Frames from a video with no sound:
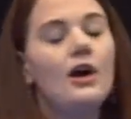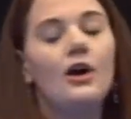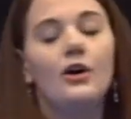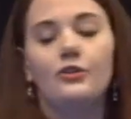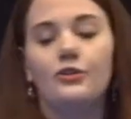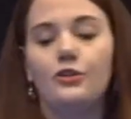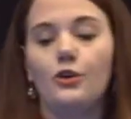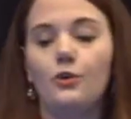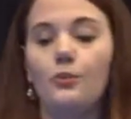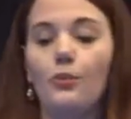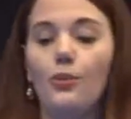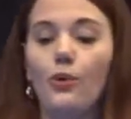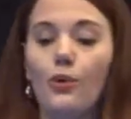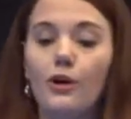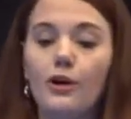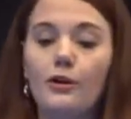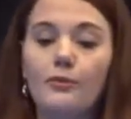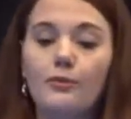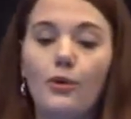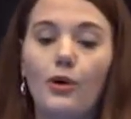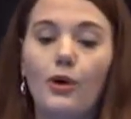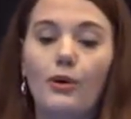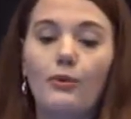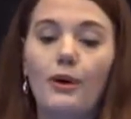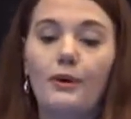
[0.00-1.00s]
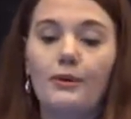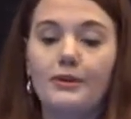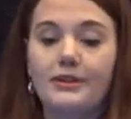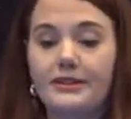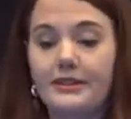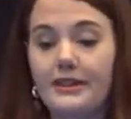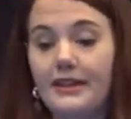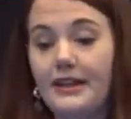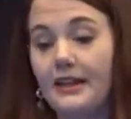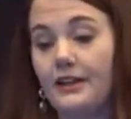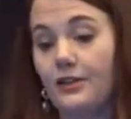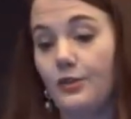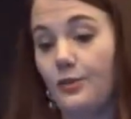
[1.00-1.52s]
So more and more what we're
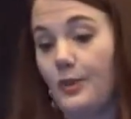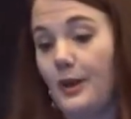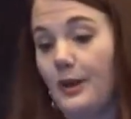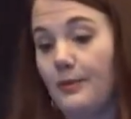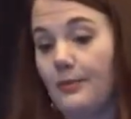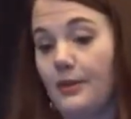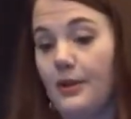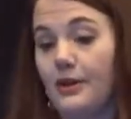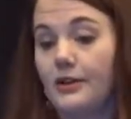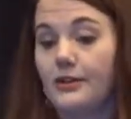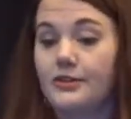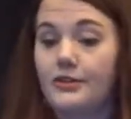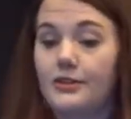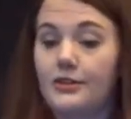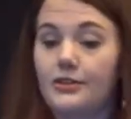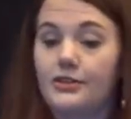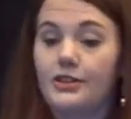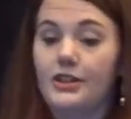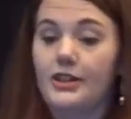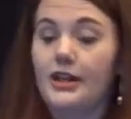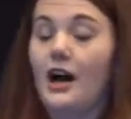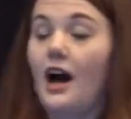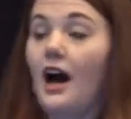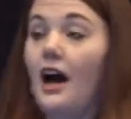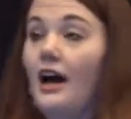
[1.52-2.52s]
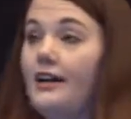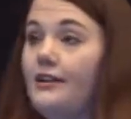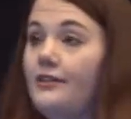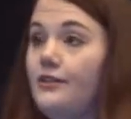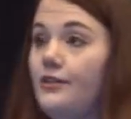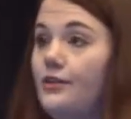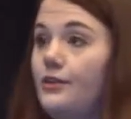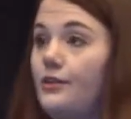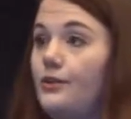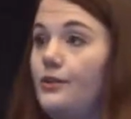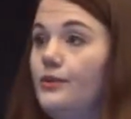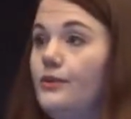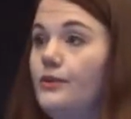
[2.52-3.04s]
seeing is people are searching
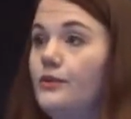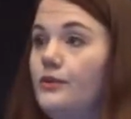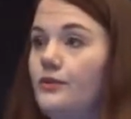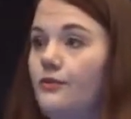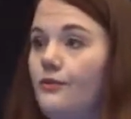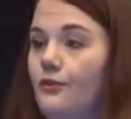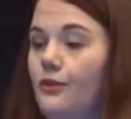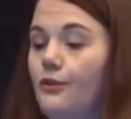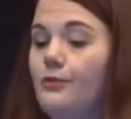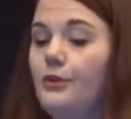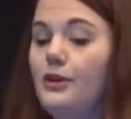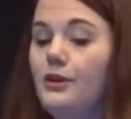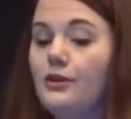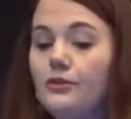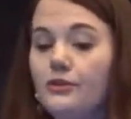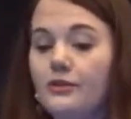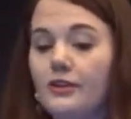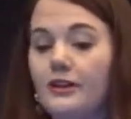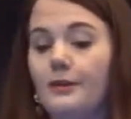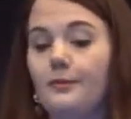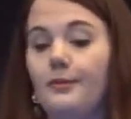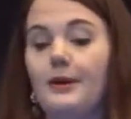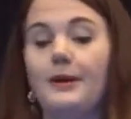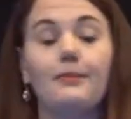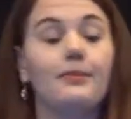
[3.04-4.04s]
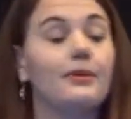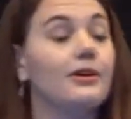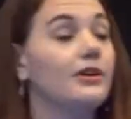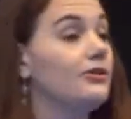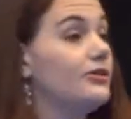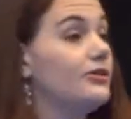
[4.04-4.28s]
iTunes for music, people are